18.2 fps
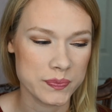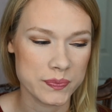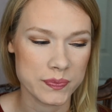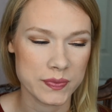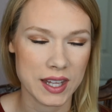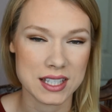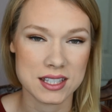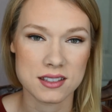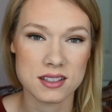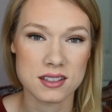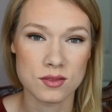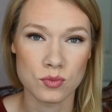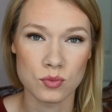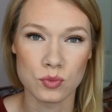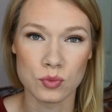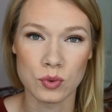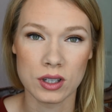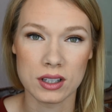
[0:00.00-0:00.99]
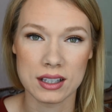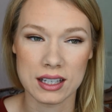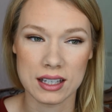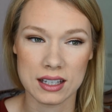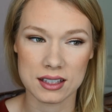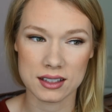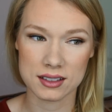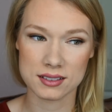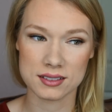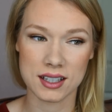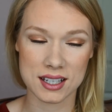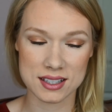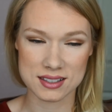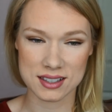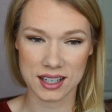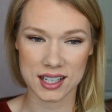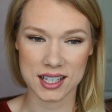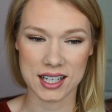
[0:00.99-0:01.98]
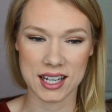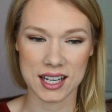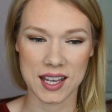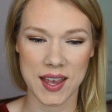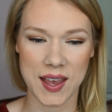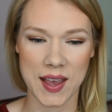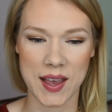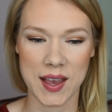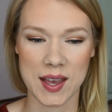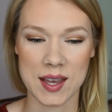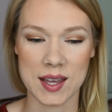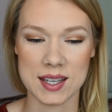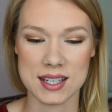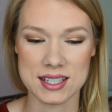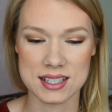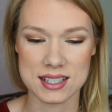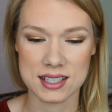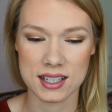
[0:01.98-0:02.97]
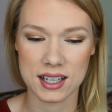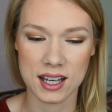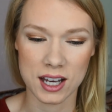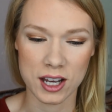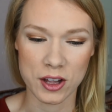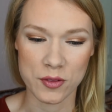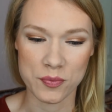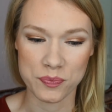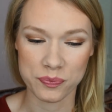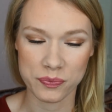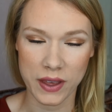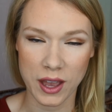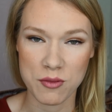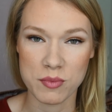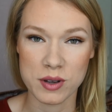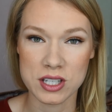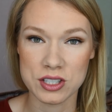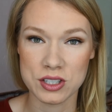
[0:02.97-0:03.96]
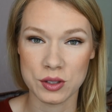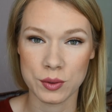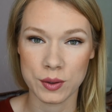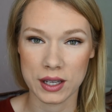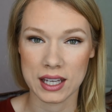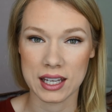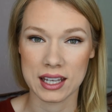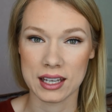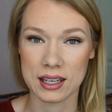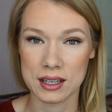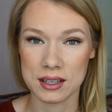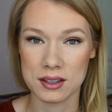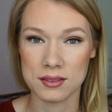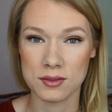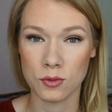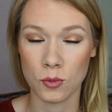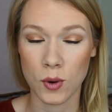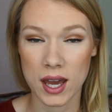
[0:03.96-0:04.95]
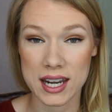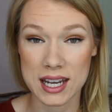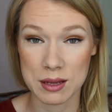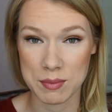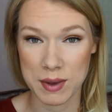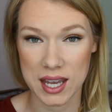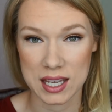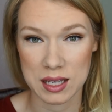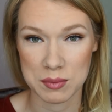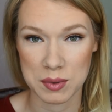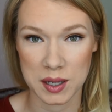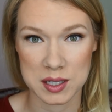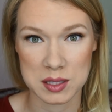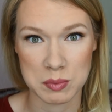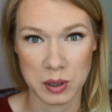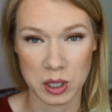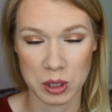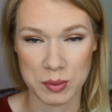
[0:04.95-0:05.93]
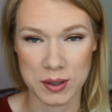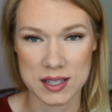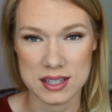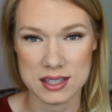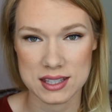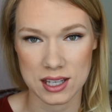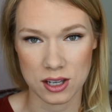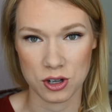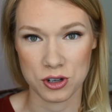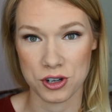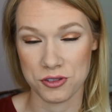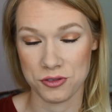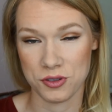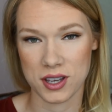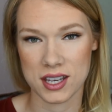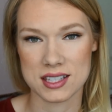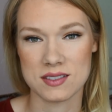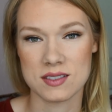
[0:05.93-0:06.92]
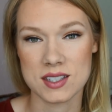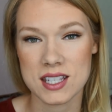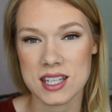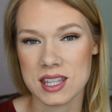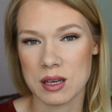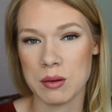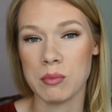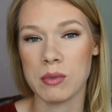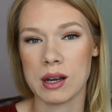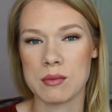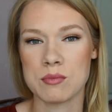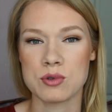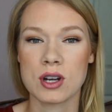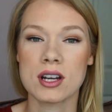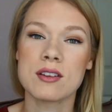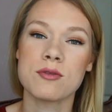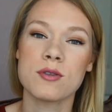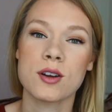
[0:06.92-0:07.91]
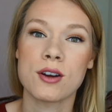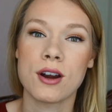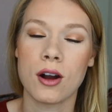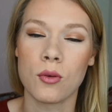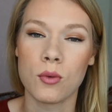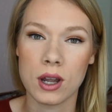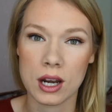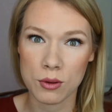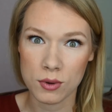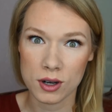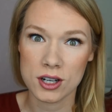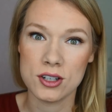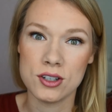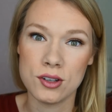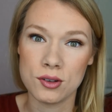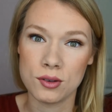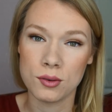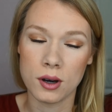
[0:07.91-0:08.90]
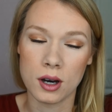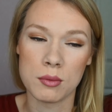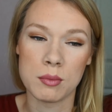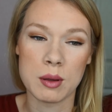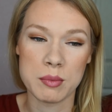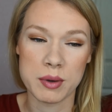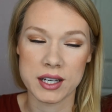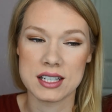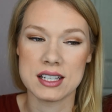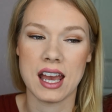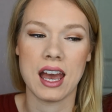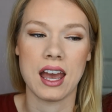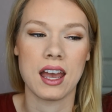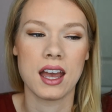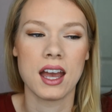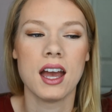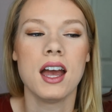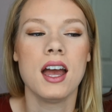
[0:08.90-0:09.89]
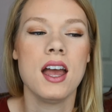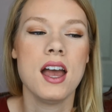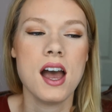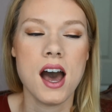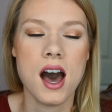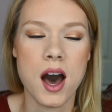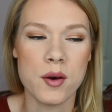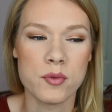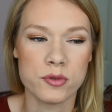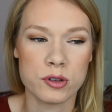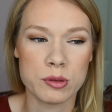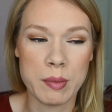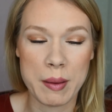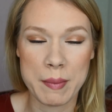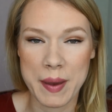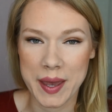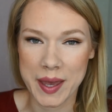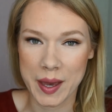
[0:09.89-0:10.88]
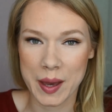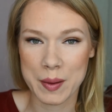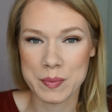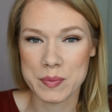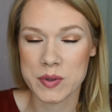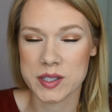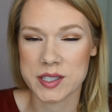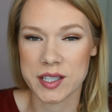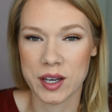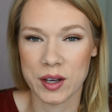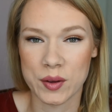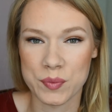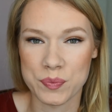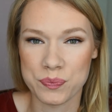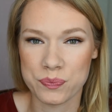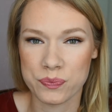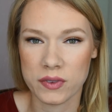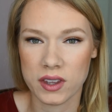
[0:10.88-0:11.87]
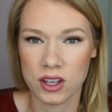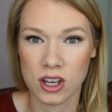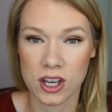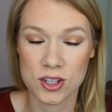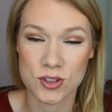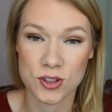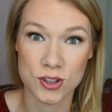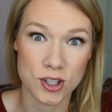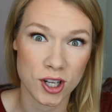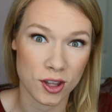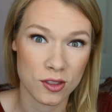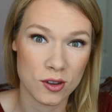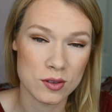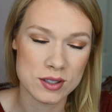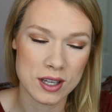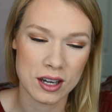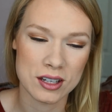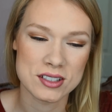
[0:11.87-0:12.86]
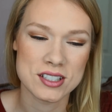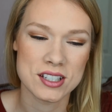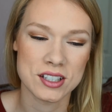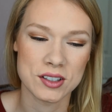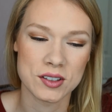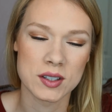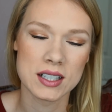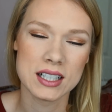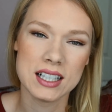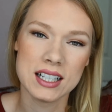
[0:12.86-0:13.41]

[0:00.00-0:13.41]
that's really exciting. And I've been doing wedding makeup experiments. I don't know if you guys have seen them, but I'm trying to figure out what I want to do on my big day for my makeup. So you guys should check those out too.